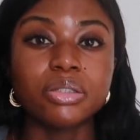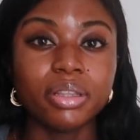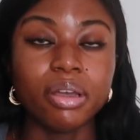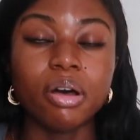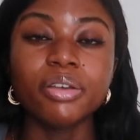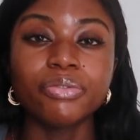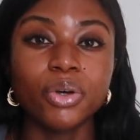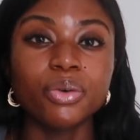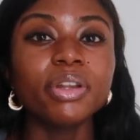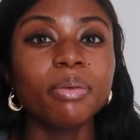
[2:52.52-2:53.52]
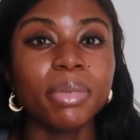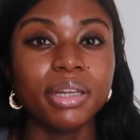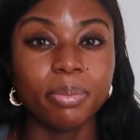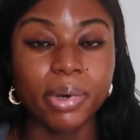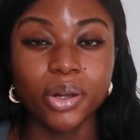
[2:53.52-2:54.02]
They are involved in
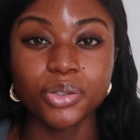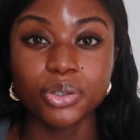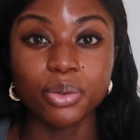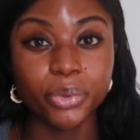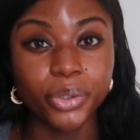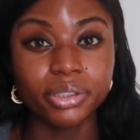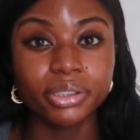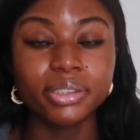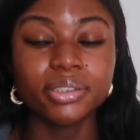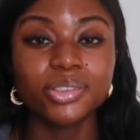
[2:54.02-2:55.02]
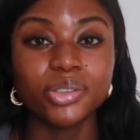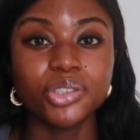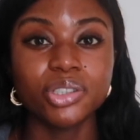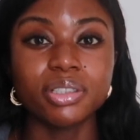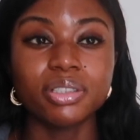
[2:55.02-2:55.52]
many biological processes
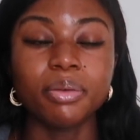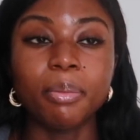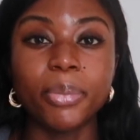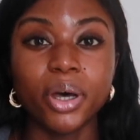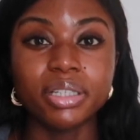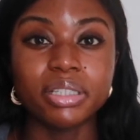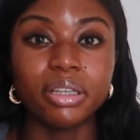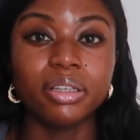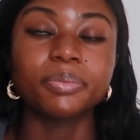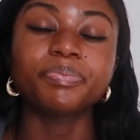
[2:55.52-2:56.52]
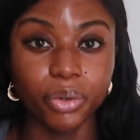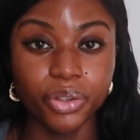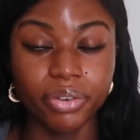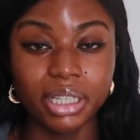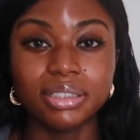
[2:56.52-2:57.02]
such as binding, growth
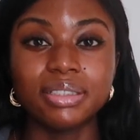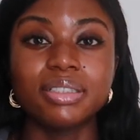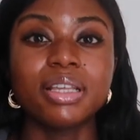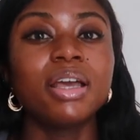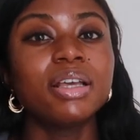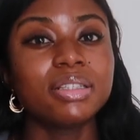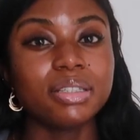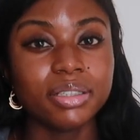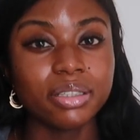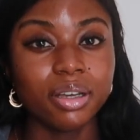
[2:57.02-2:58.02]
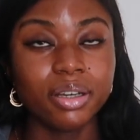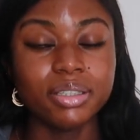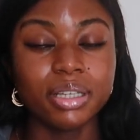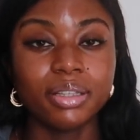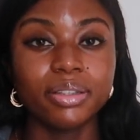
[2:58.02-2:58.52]
factors,
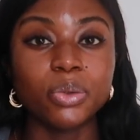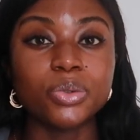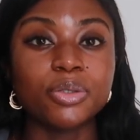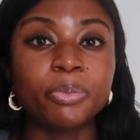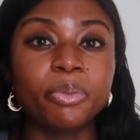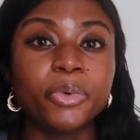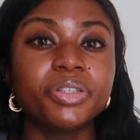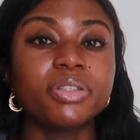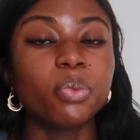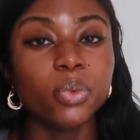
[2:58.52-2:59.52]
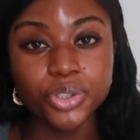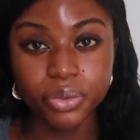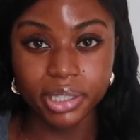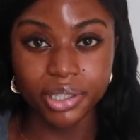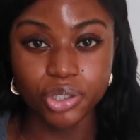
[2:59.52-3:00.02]
cytokines, and they also promote water
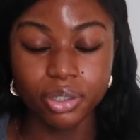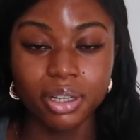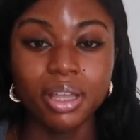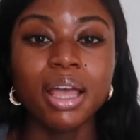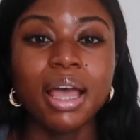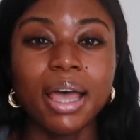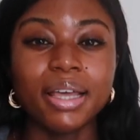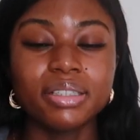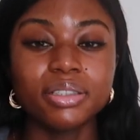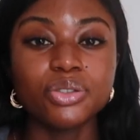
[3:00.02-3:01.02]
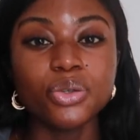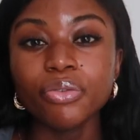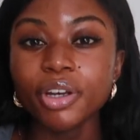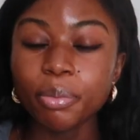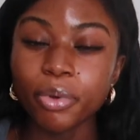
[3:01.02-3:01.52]
retention. And two
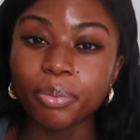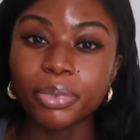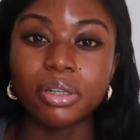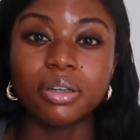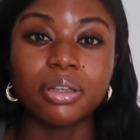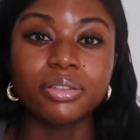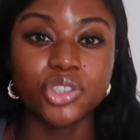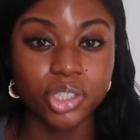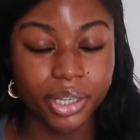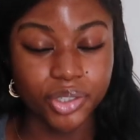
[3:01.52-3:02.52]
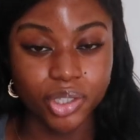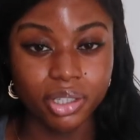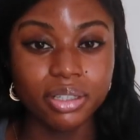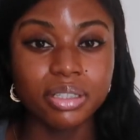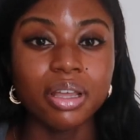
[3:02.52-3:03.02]
very popular G A
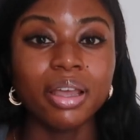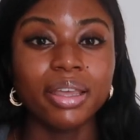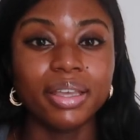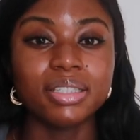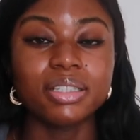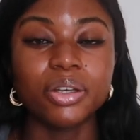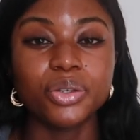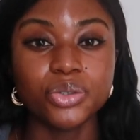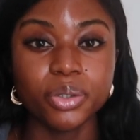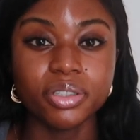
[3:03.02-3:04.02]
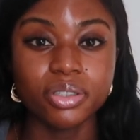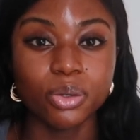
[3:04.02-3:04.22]
Gs is chondroitin